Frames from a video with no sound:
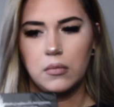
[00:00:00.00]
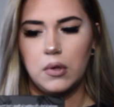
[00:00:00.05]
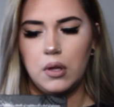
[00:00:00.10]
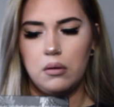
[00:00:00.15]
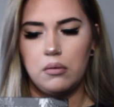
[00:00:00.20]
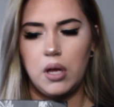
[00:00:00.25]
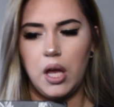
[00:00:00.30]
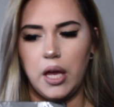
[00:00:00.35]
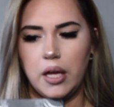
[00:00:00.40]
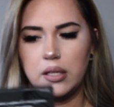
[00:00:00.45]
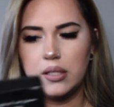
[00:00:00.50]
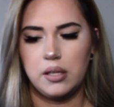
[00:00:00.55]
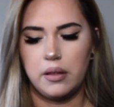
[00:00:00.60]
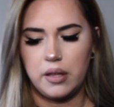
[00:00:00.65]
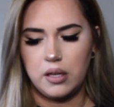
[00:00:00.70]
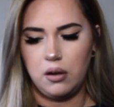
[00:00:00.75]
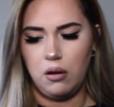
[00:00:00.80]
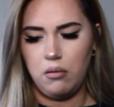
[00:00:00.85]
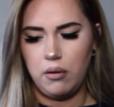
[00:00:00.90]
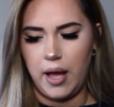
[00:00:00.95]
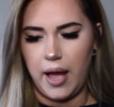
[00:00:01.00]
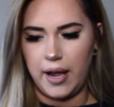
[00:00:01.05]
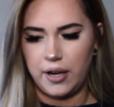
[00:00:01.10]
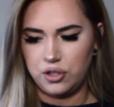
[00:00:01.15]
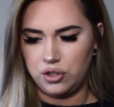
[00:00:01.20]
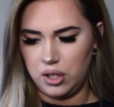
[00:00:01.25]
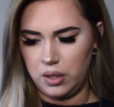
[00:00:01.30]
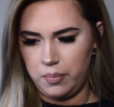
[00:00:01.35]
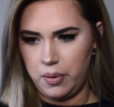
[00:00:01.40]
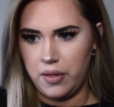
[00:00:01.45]
know. Okay, so they don't
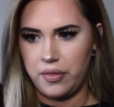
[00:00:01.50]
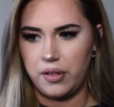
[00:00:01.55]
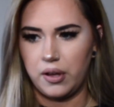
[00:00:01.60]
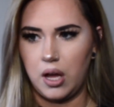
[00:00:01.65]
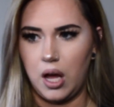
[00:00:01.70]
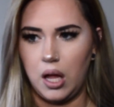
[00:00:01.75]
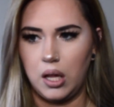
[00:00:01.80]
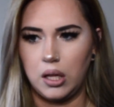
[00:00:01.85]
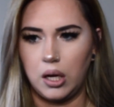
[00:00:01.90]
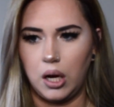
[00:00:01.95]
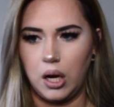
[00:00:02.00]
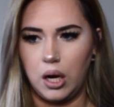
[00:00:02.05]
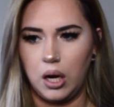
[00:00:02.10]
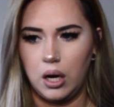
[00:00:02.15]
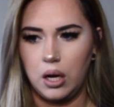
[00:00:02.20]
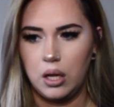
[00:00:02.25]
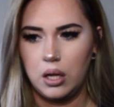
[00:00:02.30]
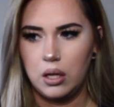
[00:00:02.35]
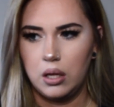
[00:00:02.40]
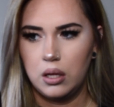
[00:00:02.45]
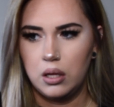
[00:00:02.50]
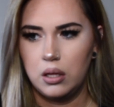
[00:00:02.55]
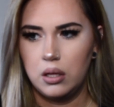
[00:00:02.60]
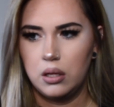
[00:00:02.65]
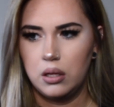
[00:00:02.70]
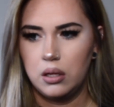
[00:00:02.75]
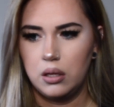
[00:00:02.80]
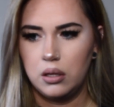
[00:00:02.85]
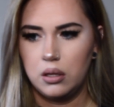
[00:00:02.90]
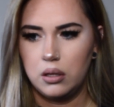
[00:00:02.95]
actually put the color
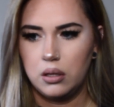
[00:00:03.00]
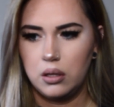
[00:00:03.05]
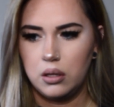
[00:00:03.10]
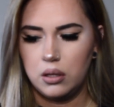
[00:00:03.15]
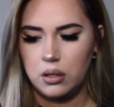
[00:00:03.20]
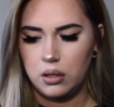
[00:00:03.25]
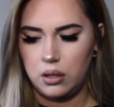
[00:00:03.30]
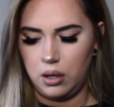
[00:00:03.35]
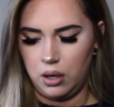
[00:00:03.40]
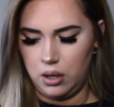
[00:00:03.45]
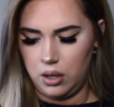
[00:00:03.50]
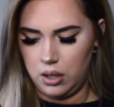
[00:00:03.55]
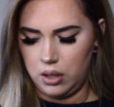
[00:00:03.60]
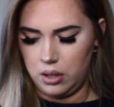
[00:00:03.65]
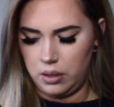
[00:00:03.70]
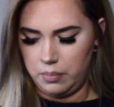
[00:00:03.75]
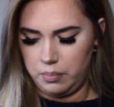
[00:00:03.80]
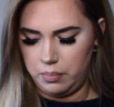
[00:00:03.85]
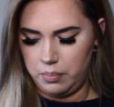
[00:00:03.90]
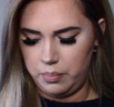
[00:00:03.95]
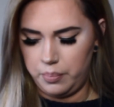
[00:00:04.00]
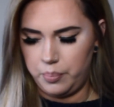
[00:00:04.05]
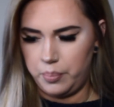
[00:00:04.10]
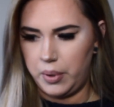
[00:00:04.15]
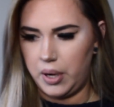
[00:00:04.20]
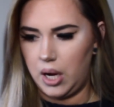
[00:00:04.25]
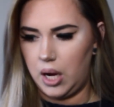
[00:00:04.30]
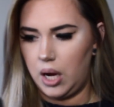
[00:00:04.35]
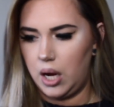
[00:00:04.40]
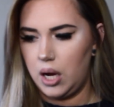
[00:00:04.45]
on the
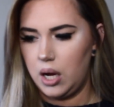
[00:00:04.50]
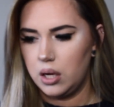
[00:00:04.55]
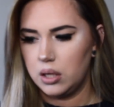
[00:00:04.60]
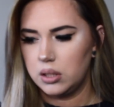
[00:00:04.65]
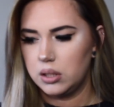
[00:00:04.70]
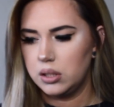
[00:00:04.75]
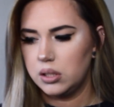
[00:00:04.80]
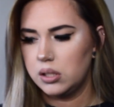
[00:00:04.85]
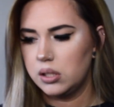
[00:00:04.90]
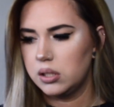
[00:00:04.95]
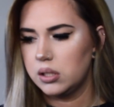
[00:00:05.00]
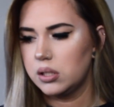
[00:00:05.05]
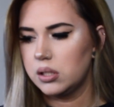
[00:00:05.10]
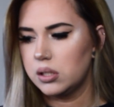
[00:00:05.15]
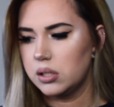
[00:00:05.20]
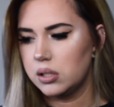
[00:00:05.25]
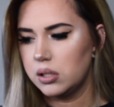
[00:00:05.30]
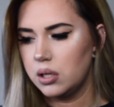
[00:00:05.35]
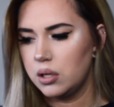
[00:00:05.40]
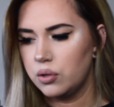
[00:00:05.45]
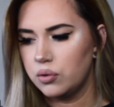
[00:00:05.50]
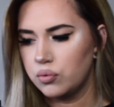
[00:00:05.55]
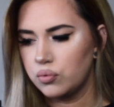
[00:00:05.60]
box.